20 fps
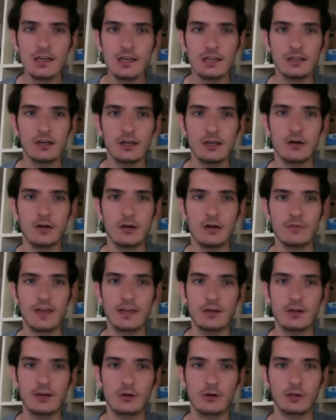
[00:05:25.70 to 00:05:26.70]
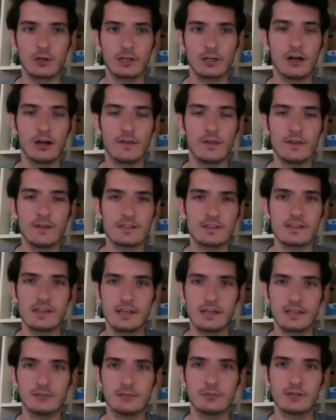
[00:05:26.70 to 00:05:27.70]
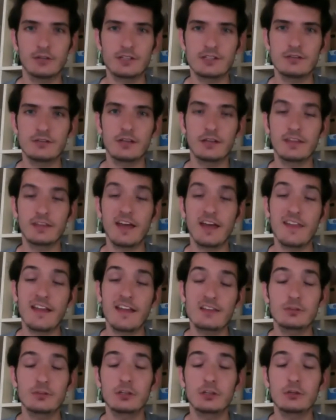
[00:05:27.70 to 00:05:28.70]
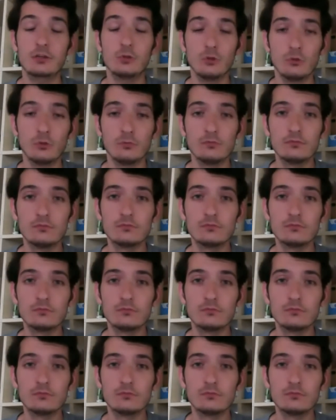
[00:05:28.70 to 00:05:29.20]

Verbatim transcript: you know, that you're working on this thing and brings you like that, that's really cool.